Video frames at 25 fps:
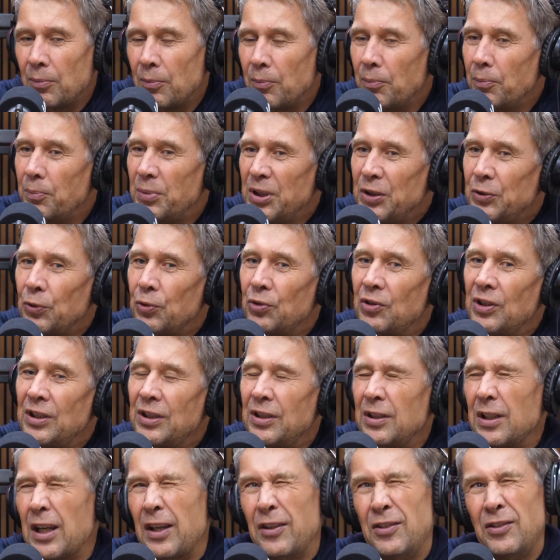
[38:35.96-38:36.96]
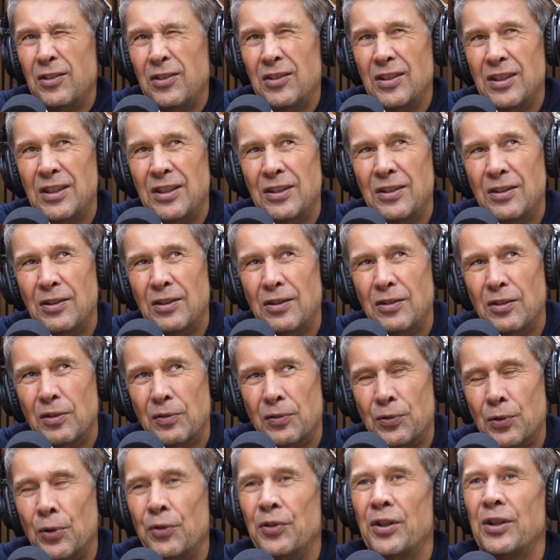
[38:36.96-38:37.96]
B2C, I see the
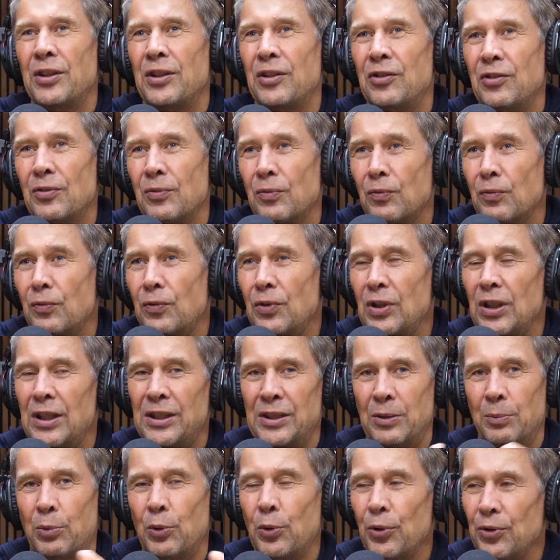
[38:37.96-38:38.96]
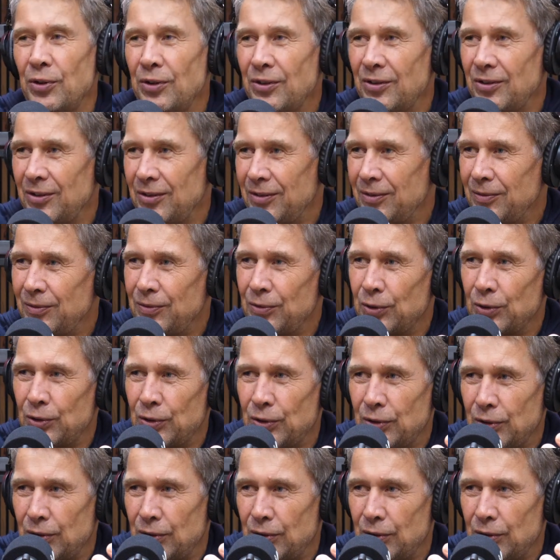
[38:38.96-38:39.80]
front end is really important for